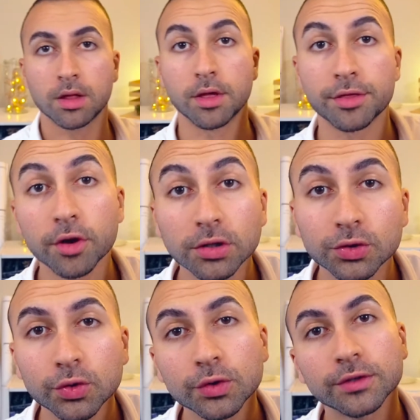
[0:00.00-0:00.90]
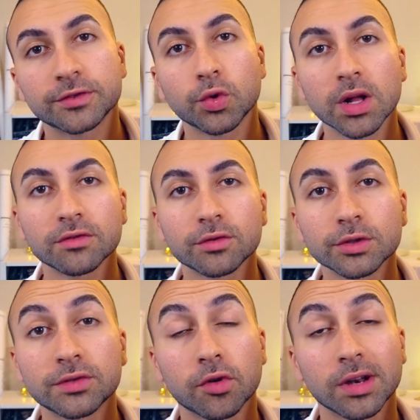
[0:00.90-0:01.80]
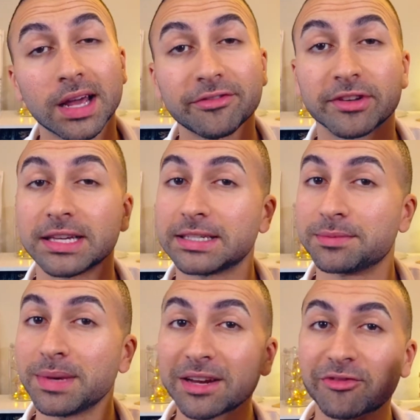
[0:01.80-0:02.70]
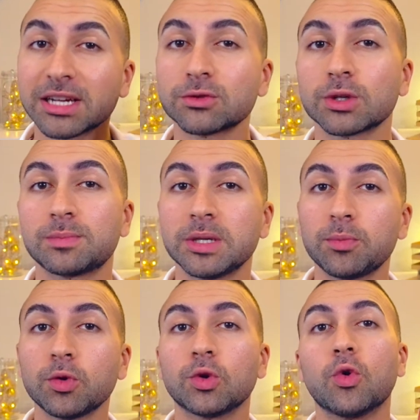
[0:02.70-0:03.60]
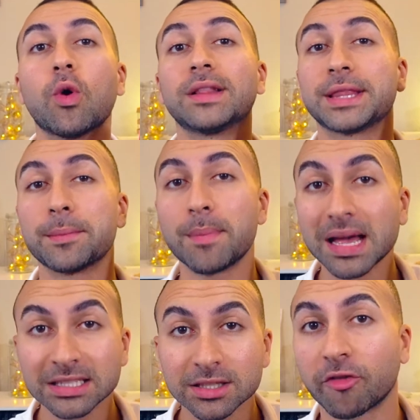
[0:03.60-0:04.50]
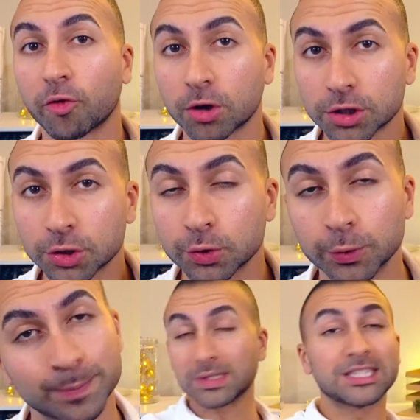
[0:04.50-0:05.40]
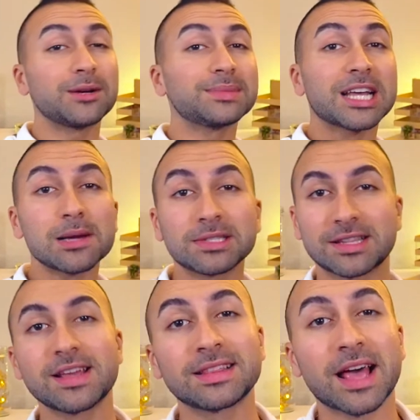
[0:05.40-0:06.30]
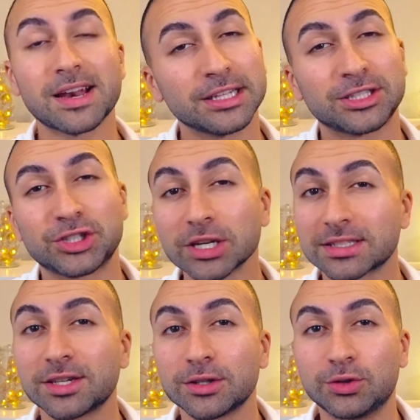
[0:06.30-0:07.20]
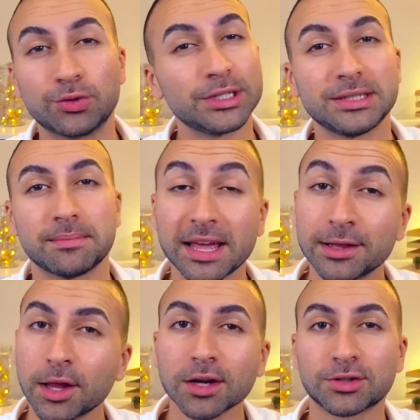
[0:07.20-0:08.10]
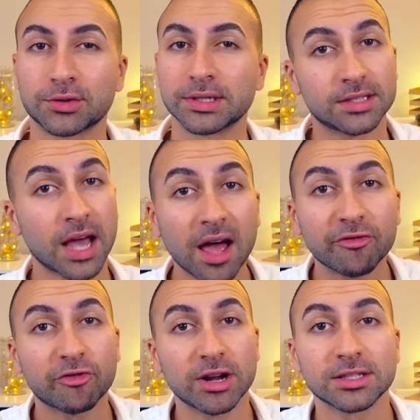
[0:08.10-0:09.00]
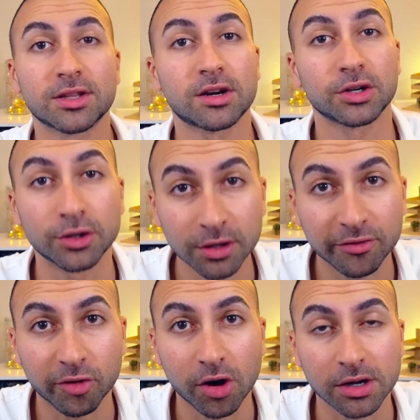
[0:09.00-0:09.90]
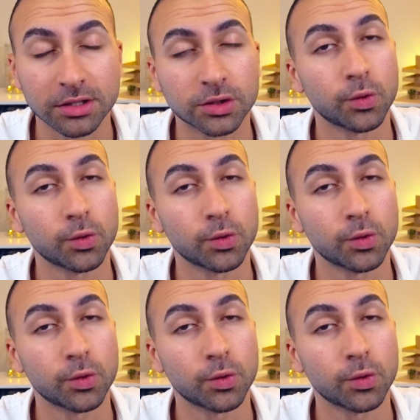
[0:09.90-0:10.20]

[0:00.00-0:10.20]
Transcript: The third rule of 12 Rules for Life is make friends with people who want the best for you. We sometimes think that it's just a dream, a luxury, to have friends that are good for us.